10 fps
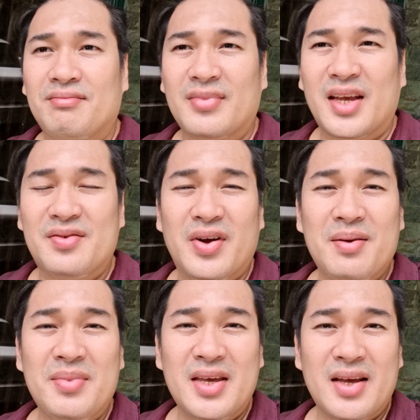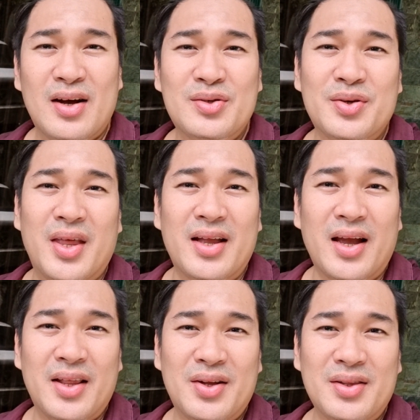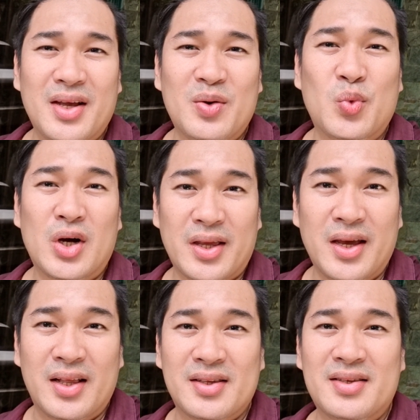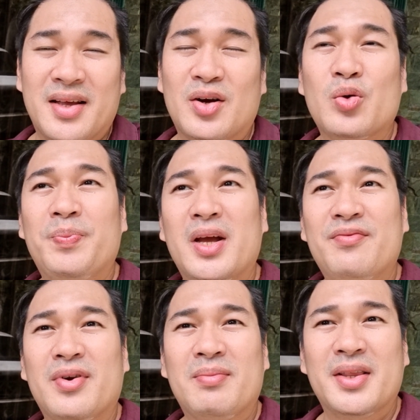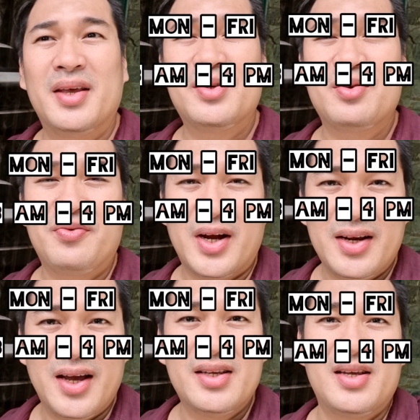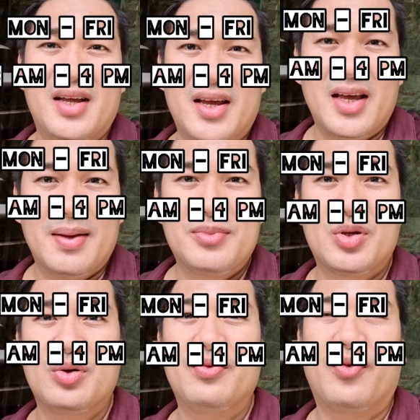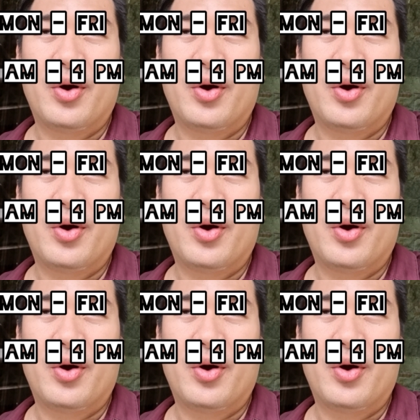It's very mingaw, so they entertain walk-ins. They're open from Mondays to Fridays, 8 a.m. to 4